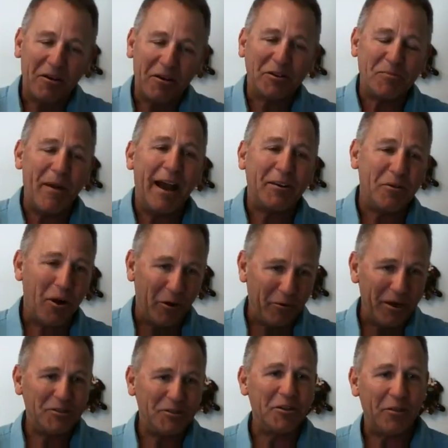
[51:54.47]
goes back to our
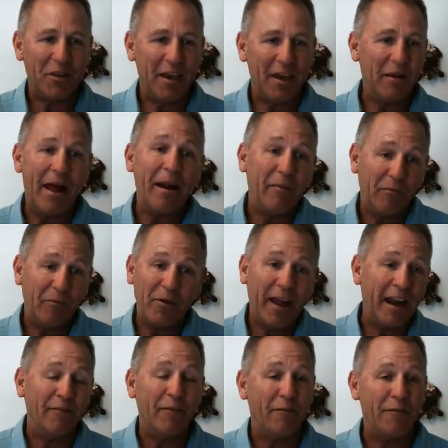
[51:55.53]
original thing about how
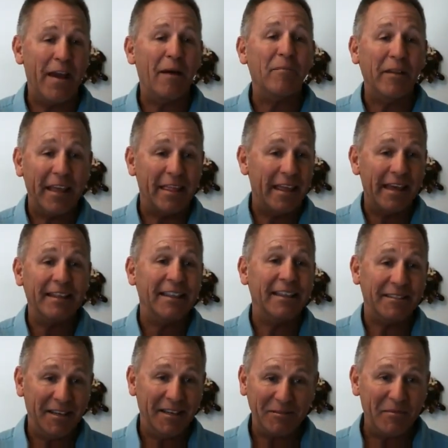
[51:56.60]
kind of a family thing
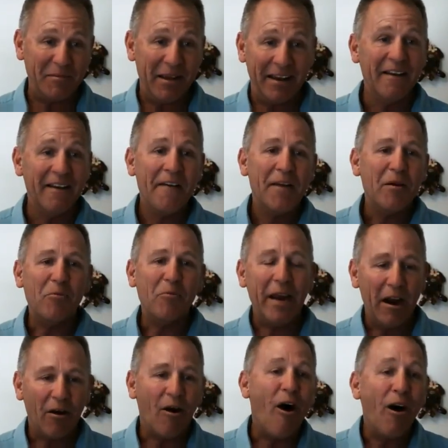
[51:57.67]
this is. I mean, we
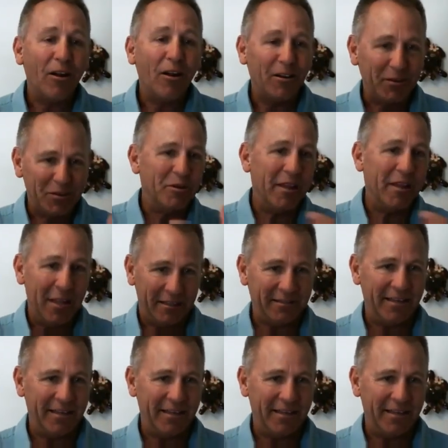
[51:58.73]
are all doing this